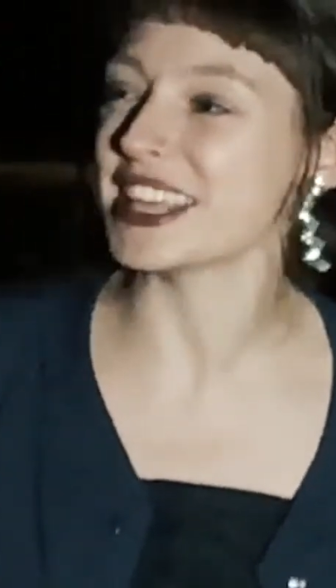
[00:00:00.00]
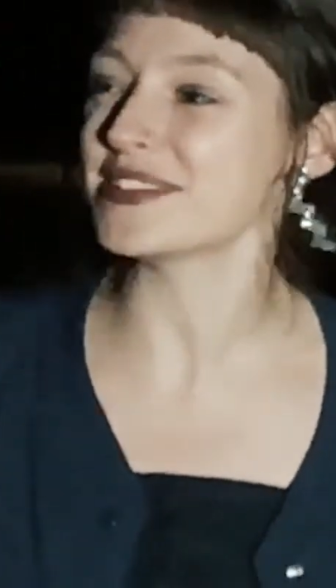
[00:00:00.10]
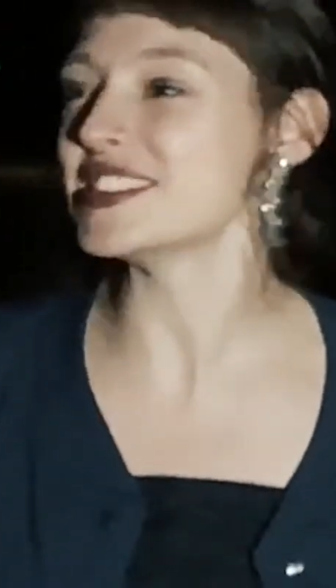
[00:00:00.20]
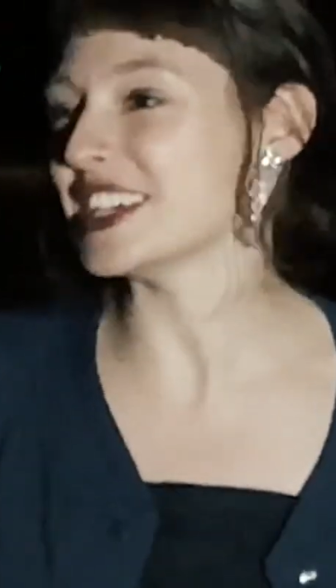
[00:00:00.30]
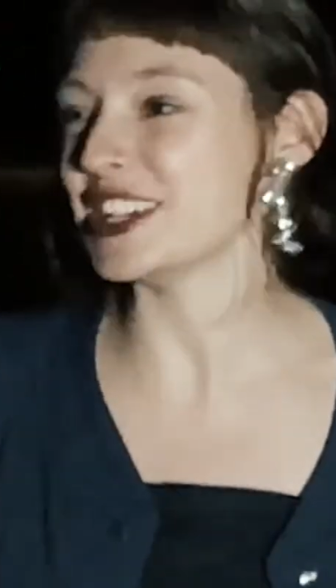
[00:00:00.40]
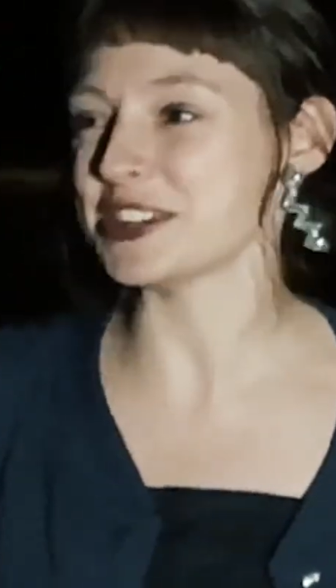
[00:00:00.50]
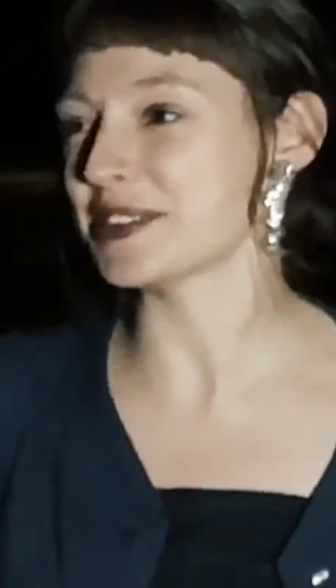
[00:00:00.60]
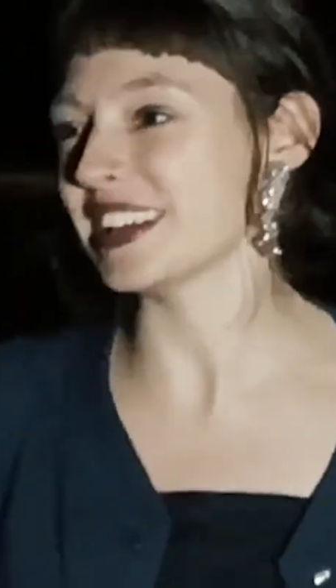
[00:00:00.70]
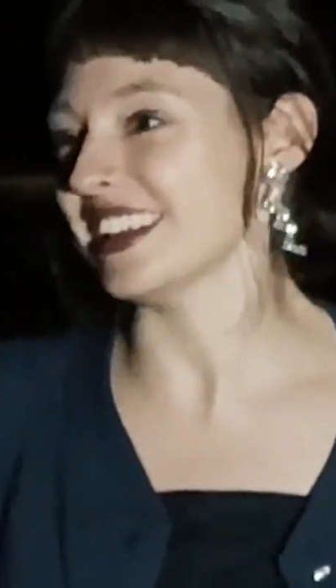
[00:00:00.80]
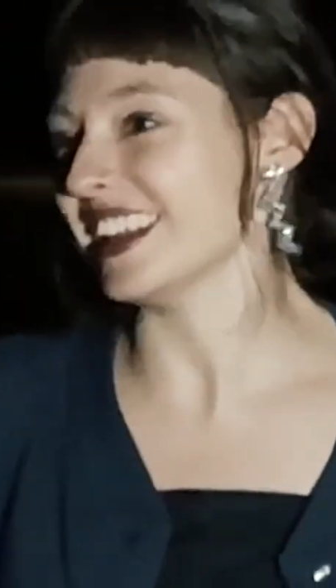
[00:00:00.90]
and they've seen you
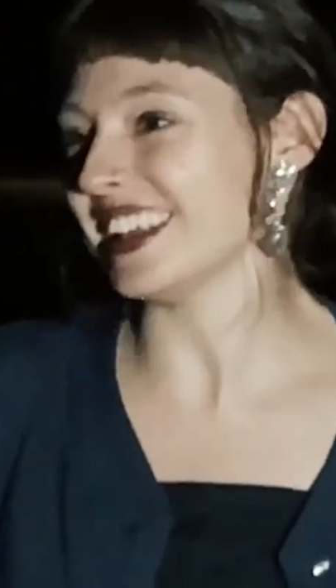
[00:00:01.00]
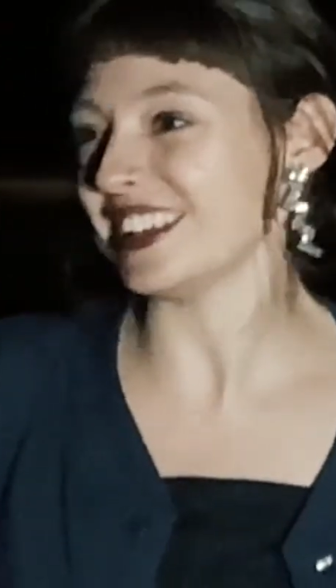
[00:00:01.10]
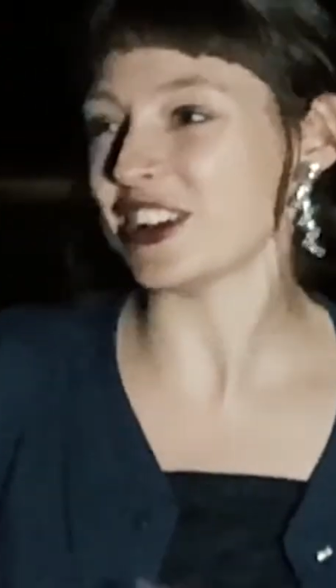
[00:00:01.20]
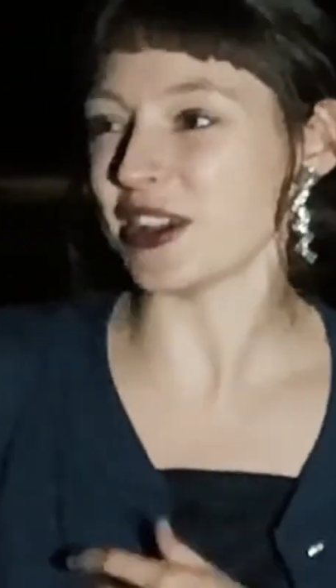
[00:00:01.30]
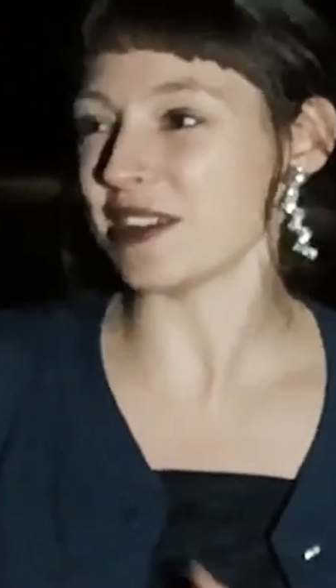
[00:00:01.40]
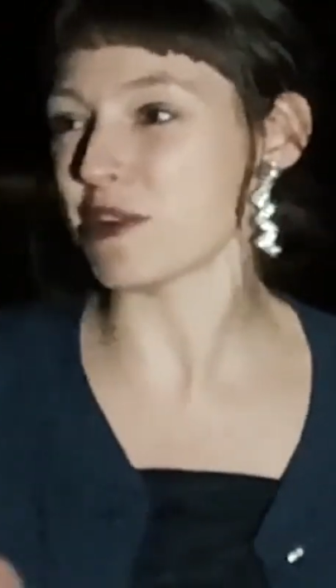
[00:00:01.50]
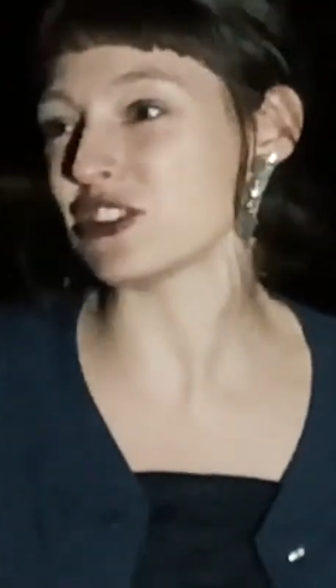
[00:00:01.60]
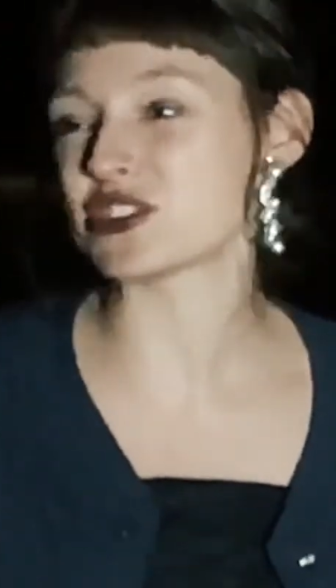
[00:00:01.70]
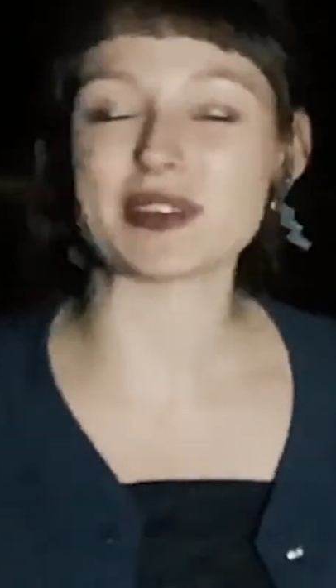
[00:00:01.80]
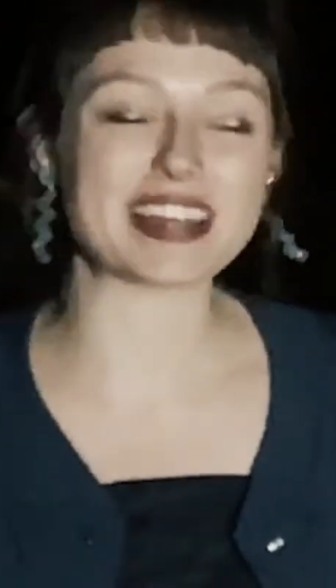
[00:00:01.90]
in
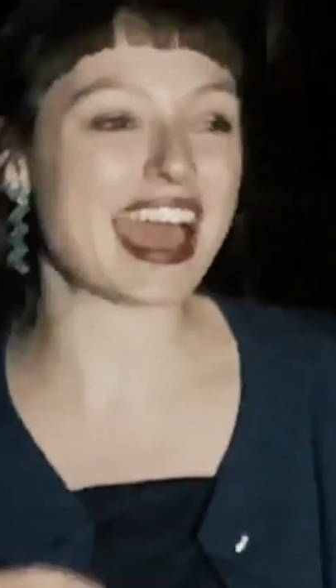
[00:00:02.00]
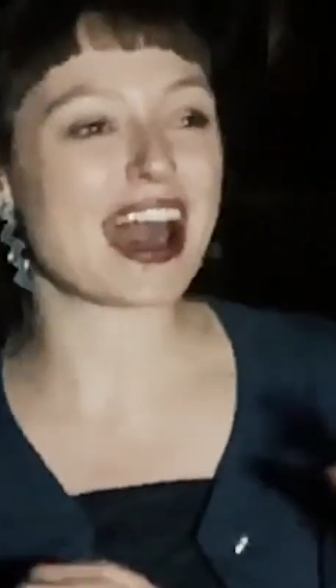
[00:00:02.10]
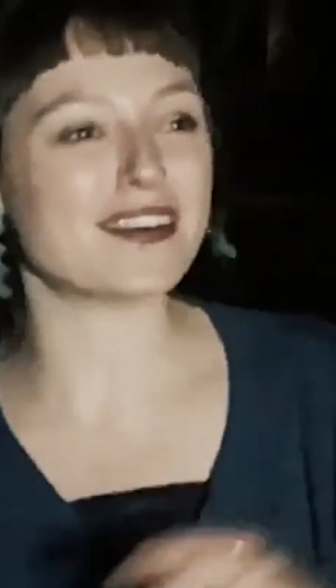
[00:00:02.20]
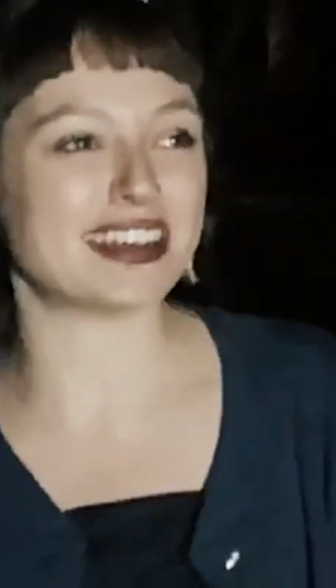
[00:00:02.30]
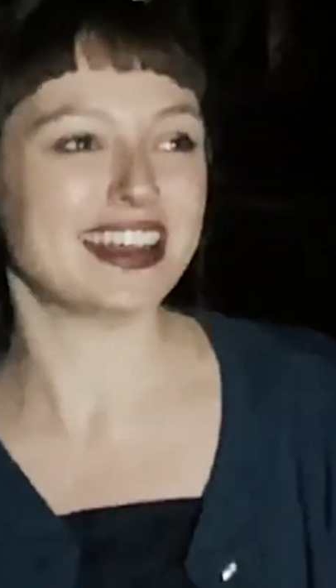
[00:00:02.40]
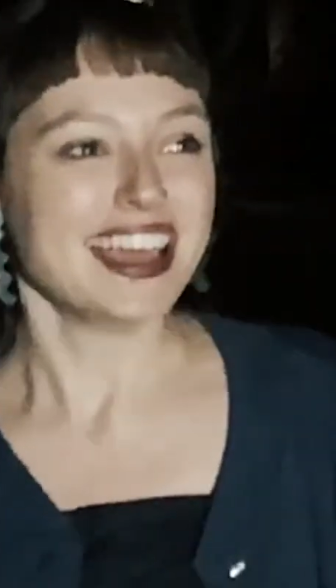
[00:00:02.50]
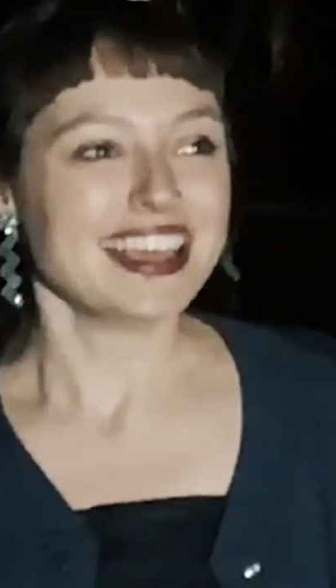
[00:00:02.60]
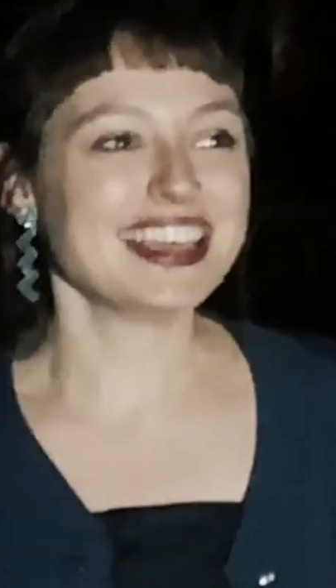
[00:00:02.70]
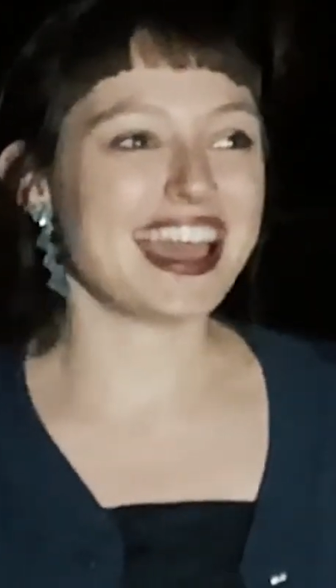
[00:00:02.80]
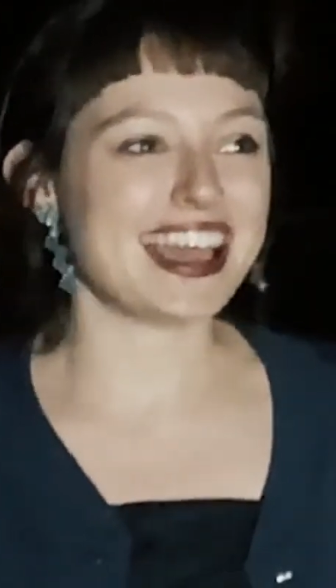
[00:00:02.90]
what you're doing now, and
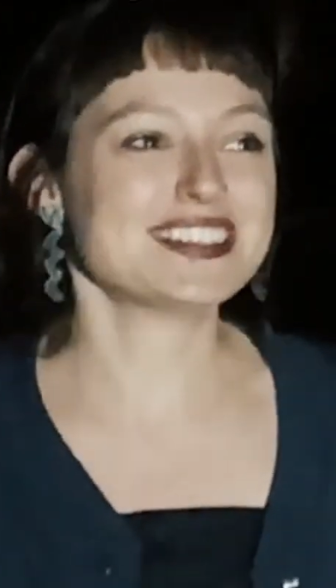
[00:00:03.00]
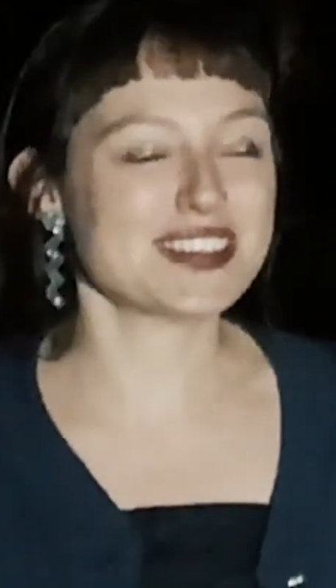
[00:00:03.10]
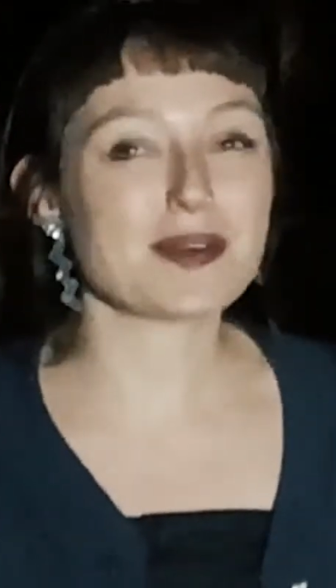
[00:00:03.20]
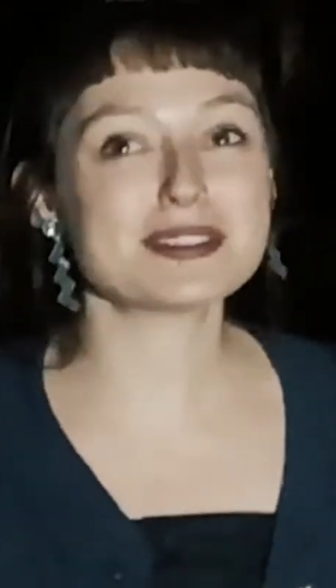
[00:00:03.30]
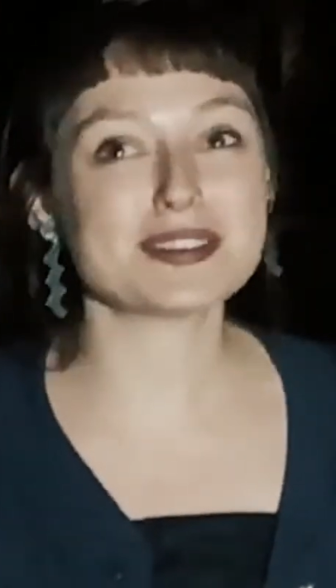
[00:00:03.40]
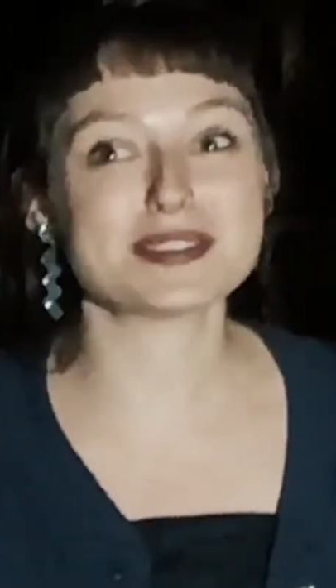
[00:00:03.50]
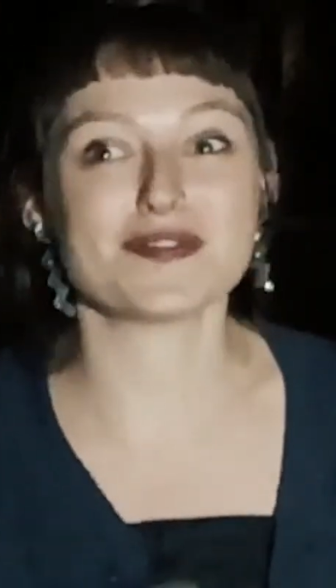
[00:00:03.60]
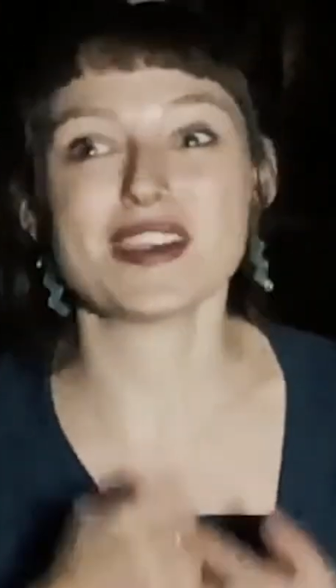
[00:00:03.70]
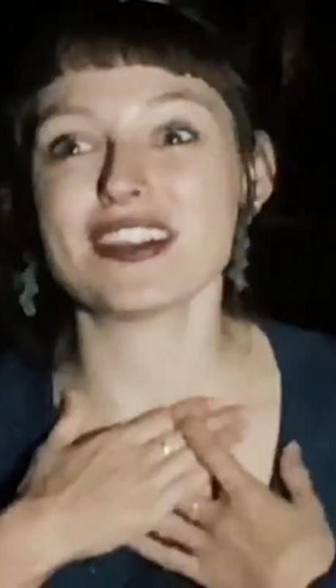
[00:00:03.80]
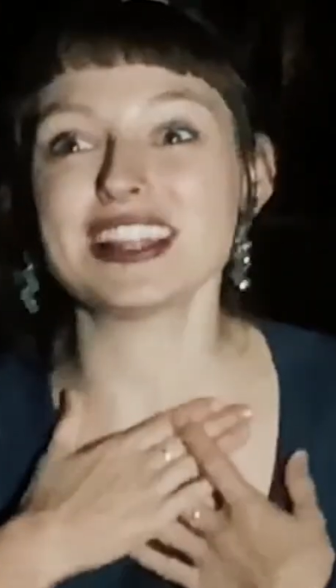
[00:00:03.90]
yeah, so it
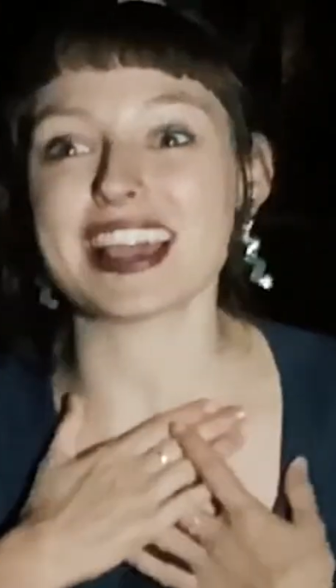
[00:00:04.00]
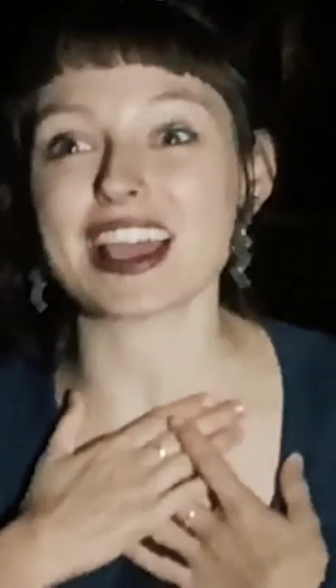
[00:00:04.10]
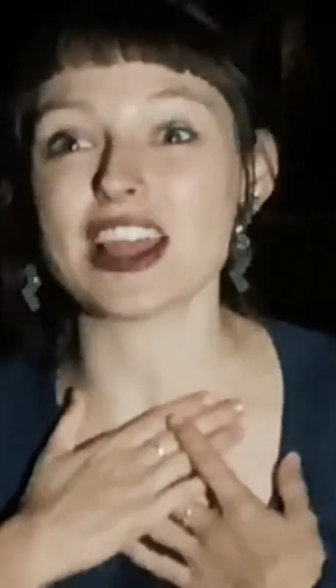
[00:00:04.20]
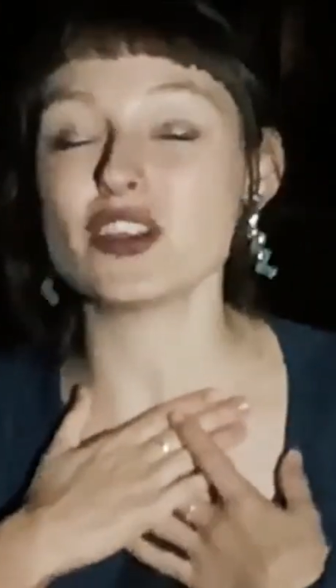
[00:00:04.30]
was very like